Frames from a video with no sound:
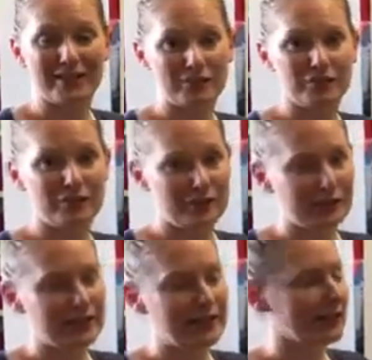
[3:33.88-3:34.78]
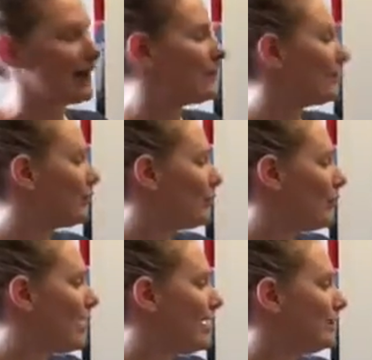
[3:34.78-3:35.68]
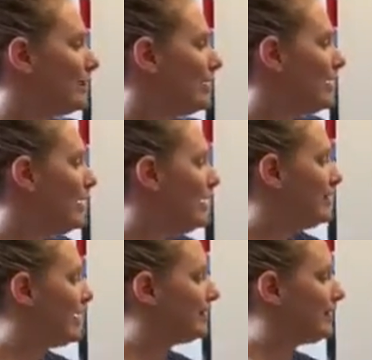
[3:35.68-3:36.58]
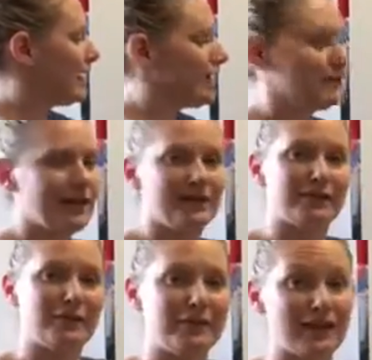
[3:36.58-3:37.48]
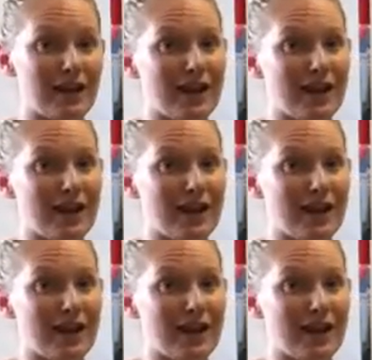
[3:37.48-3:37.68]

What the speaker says: that's cleaning it up quite a bit. That TH sound is going to be the